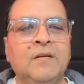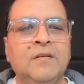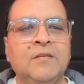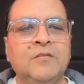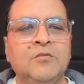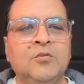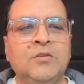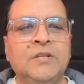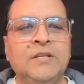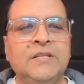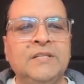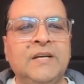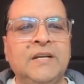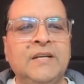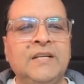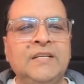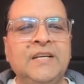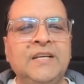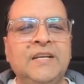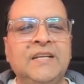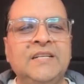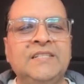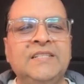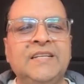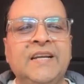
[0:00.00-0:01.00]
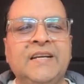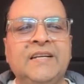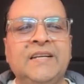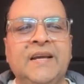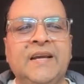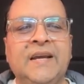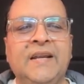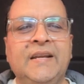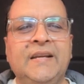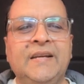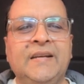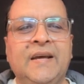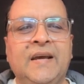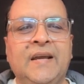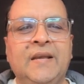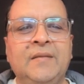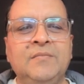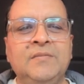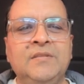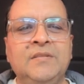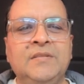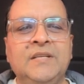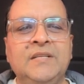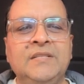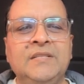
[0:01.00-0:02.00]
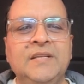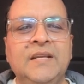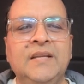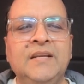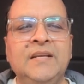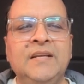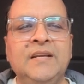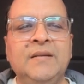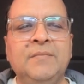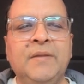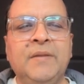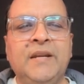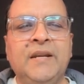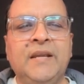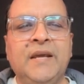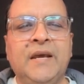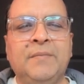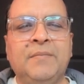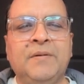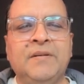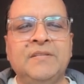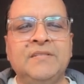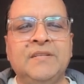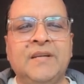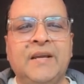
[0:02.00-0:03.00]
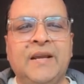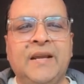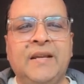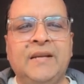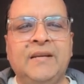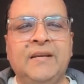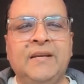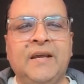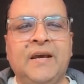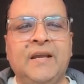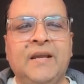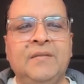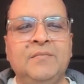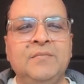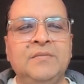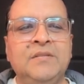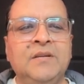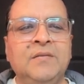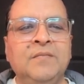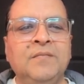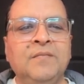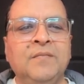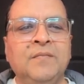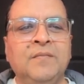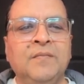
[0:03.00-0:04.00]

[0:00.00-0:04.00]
So this condition is checked n times, this increment happens n times,